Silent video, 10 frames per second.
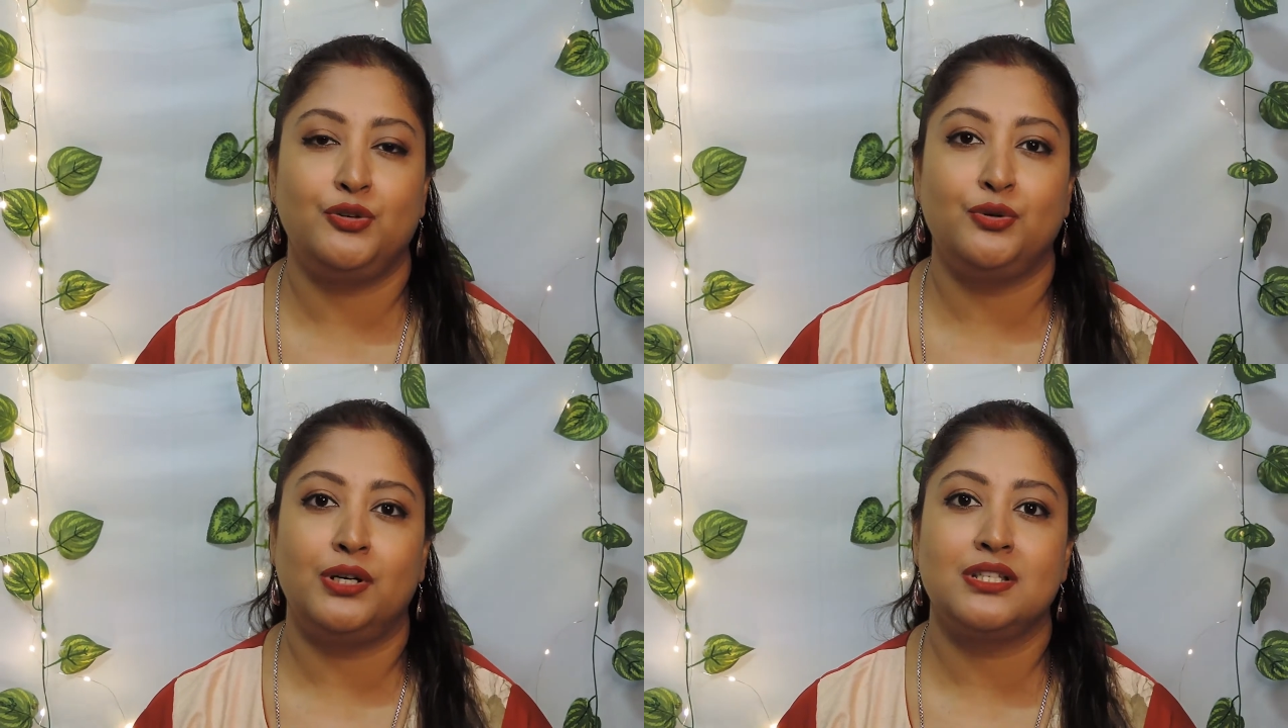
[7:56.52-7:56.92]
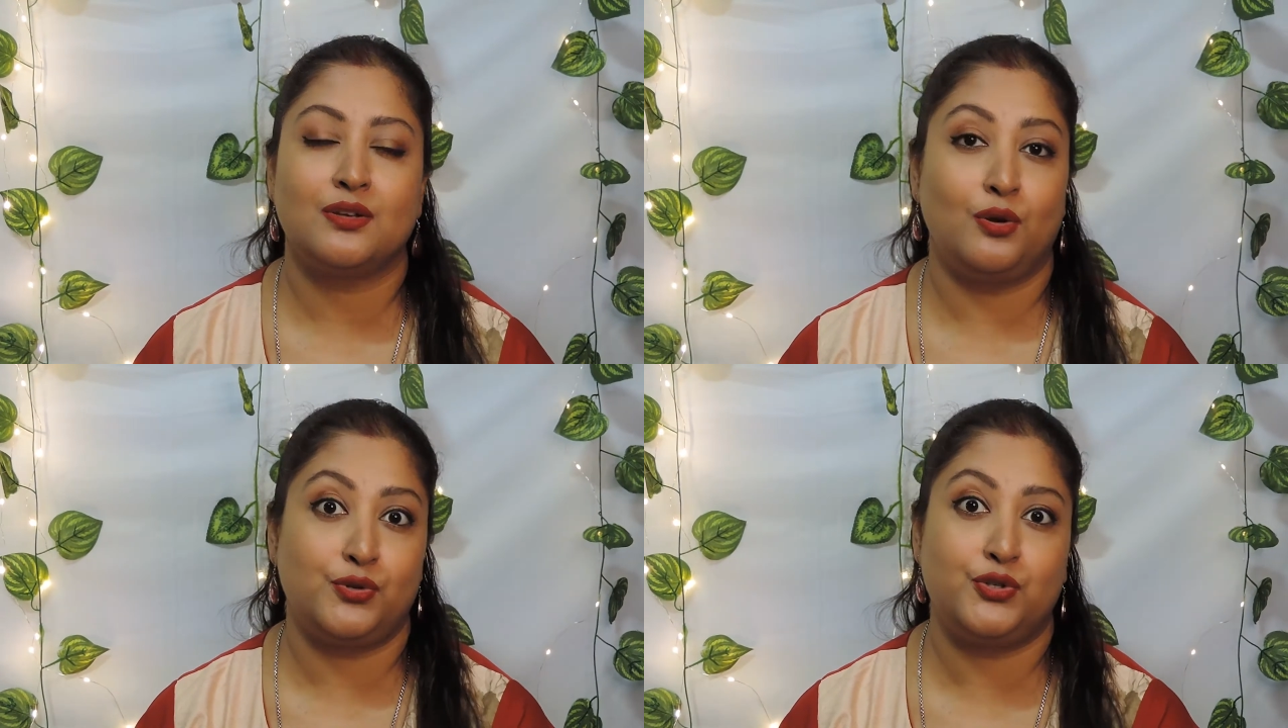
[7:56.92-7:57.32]
towards
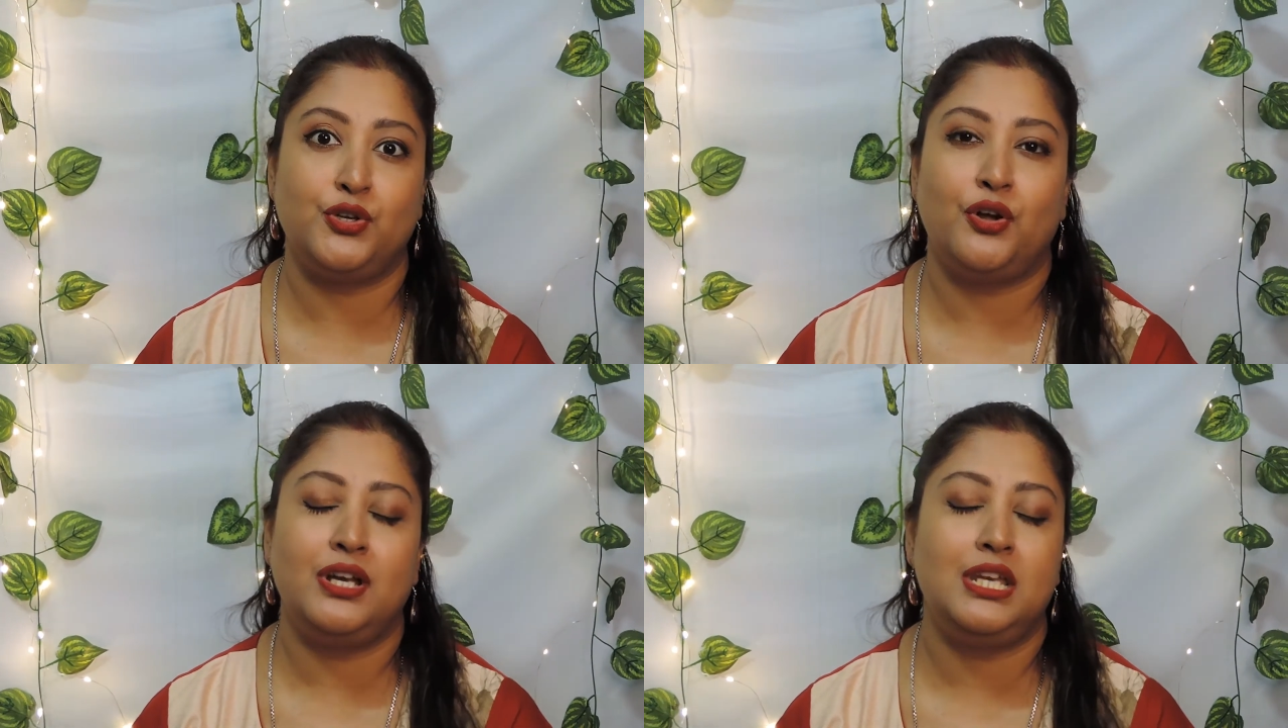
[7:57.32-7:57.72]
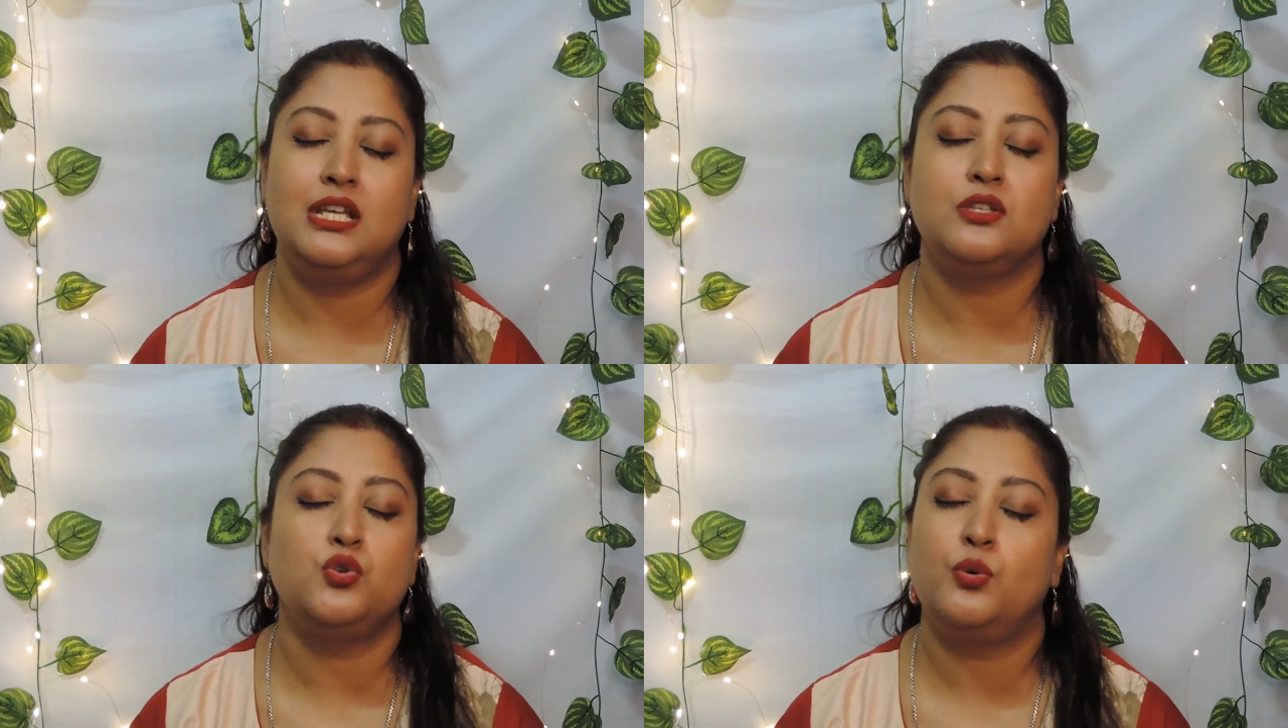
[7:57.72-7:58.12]
close to your
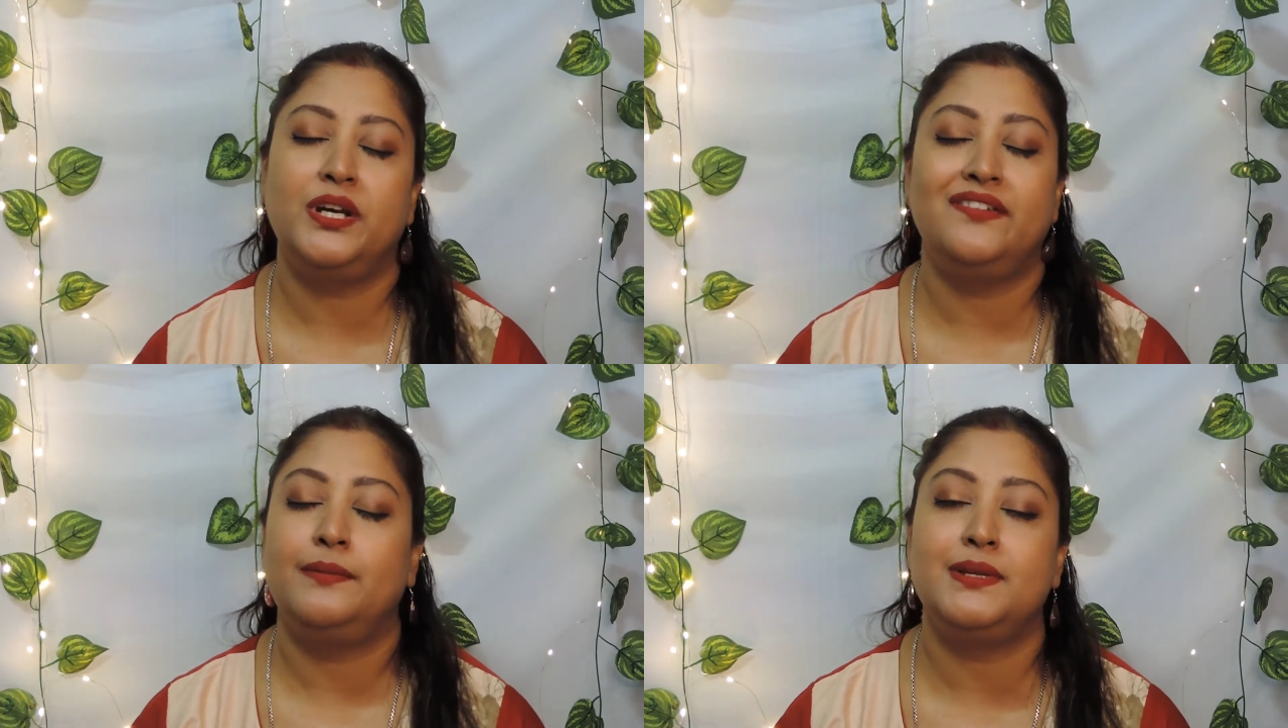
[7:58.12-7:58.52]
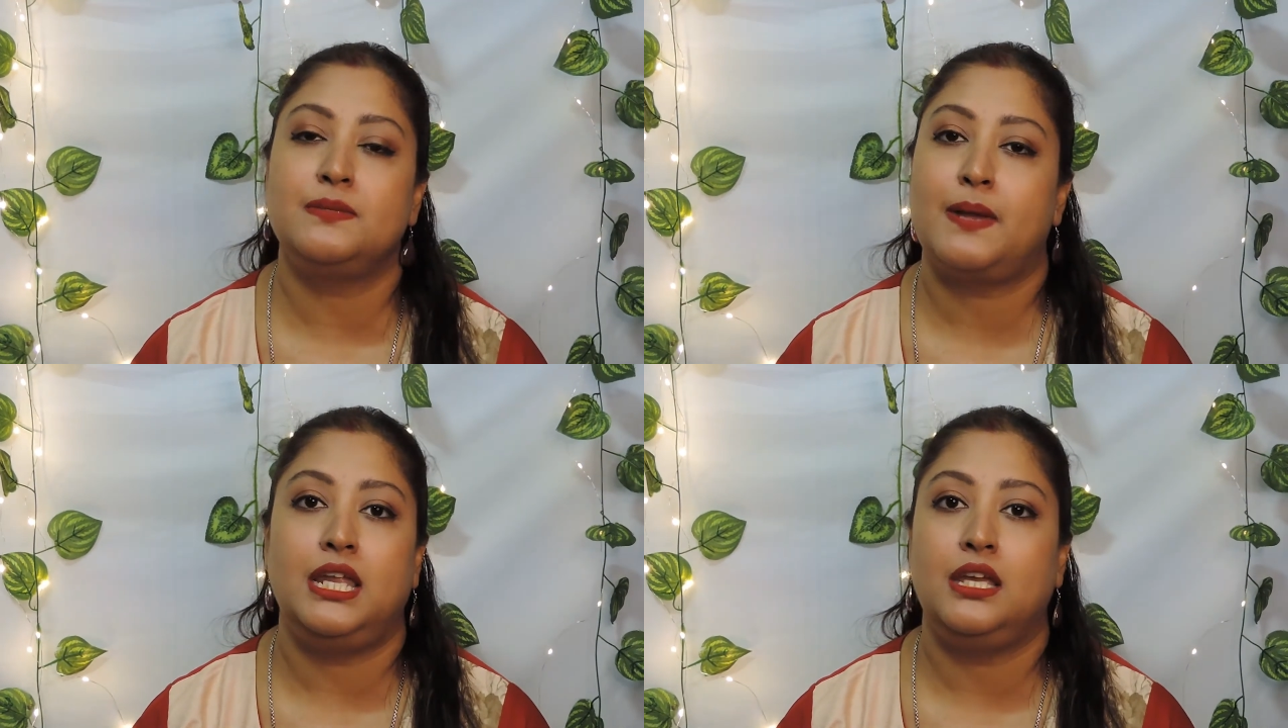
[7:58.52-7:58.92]
knees, nobody will be
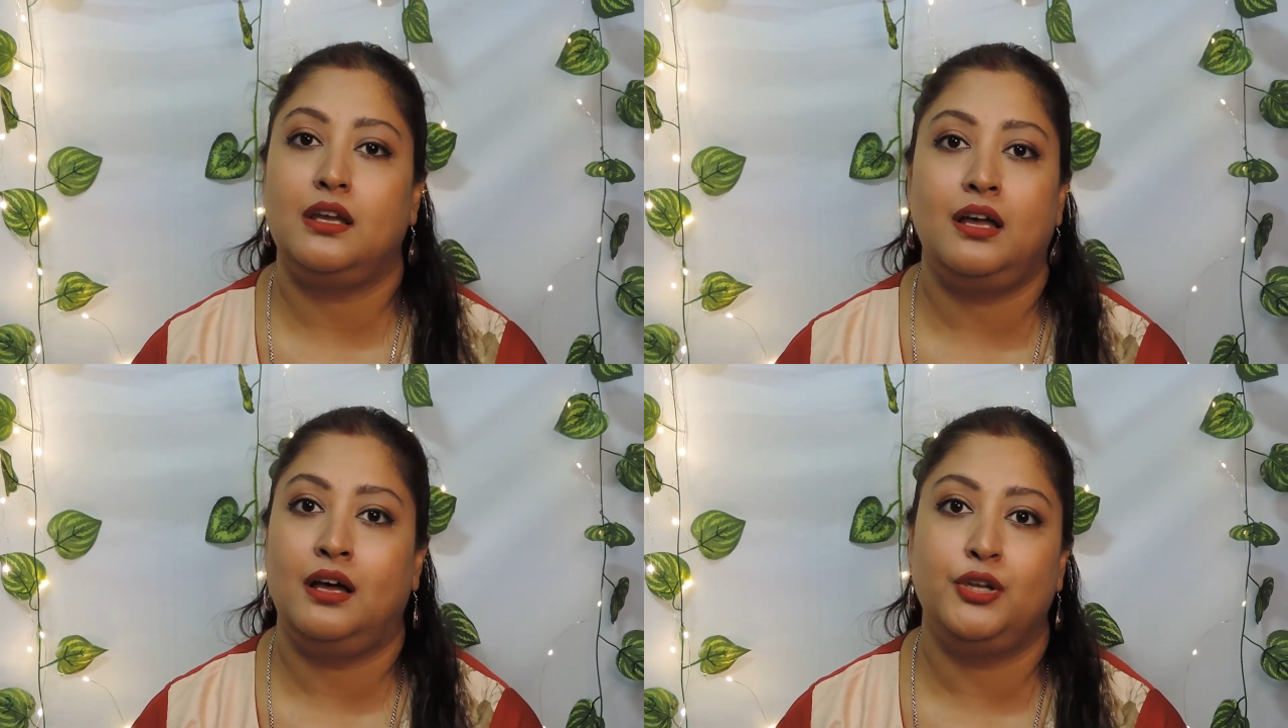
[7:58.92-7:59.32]
smelling